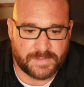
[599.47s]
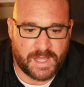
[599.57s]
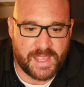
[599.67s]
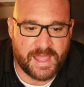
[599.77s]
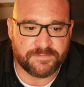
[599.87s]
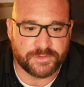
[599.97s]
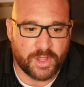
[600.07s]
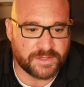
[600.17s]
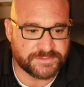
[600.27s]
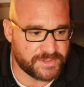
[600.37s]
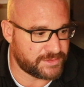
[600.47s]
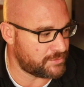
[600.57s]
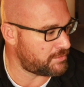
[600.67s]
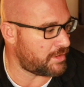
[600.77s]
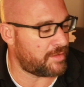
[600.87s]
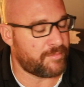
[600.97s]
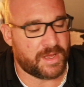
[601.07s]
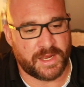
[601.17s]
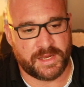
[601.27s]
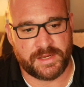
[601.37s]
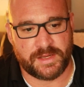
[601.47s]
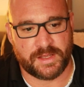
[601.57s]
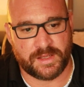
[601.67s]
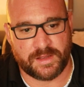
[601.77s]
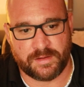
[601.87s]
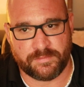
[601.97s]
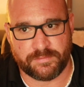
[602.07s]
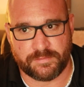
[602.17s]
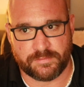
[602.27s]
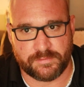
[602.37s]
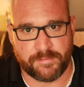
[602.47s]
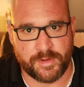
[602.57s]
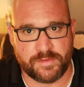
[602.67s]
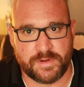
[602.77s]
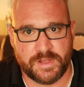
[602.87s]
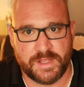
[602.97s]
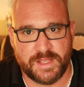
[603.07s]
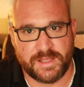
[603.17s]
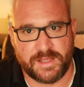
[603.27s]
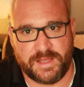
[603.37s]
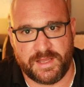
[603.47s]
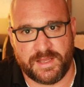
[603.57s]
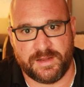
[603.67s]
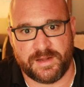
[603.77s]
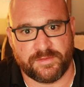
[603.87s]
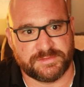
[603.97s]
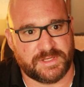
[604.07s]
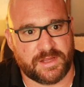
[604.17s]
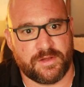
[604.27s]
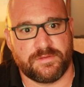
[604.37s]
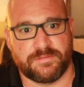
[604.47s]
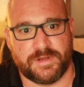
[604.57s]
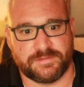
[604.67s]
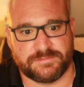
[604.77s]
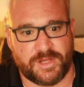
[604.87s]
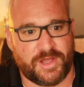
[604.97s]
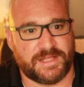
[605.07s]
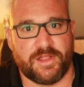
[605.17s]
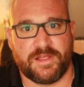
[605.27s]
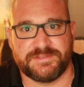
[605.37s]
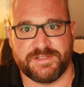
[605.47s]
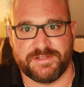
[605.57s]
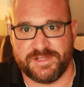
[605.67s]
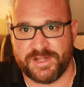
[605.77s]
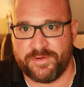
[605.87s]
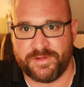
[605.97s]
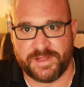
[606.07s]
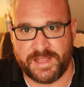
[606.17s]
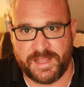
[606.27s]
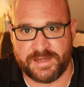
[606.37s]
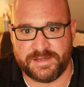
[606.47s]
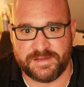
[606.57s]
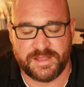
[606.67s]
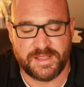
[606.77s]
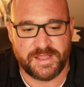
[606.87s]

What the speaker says: I have lost signal on my remote, and I was like, oh, I lost it, and